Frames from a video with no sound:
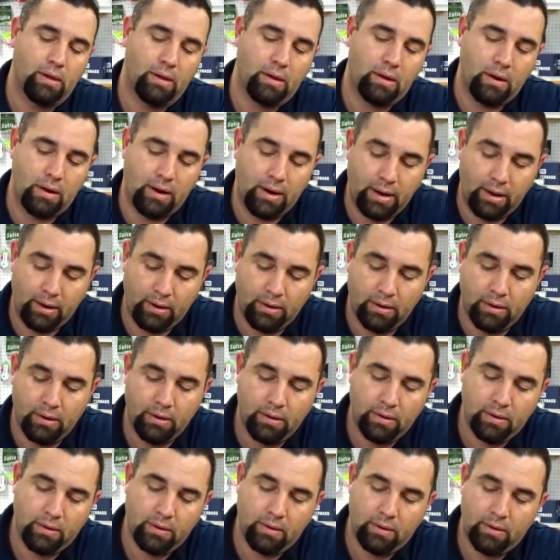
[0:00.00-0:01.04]
All right.
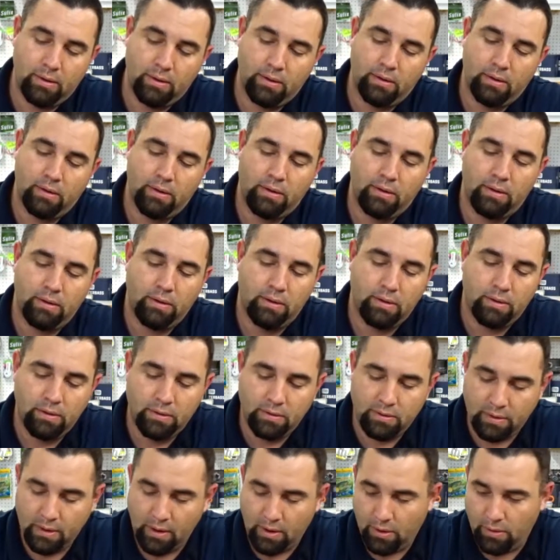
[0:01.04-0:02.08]

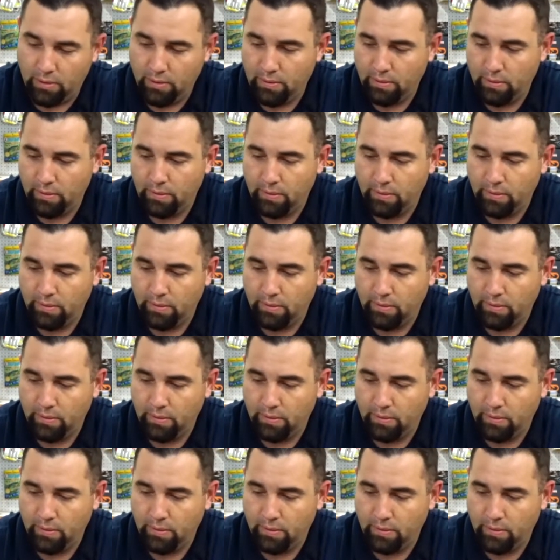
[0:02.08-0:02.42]
So